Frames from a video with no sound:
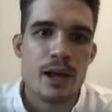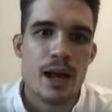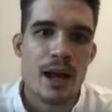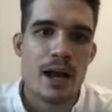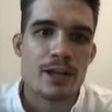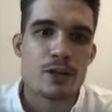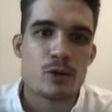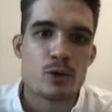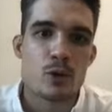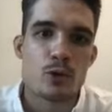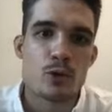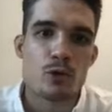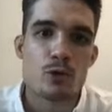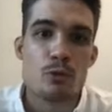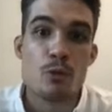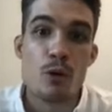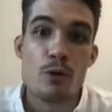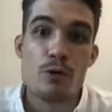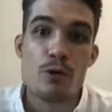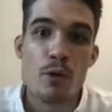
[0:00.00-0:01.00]
He sought the
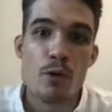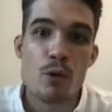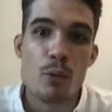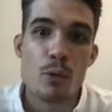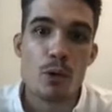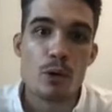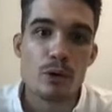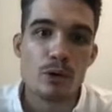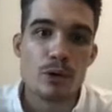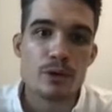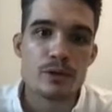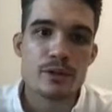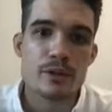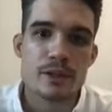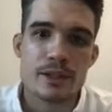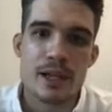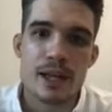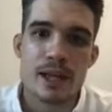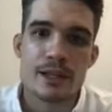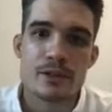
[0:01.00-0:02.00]
removal of the warlords, okay,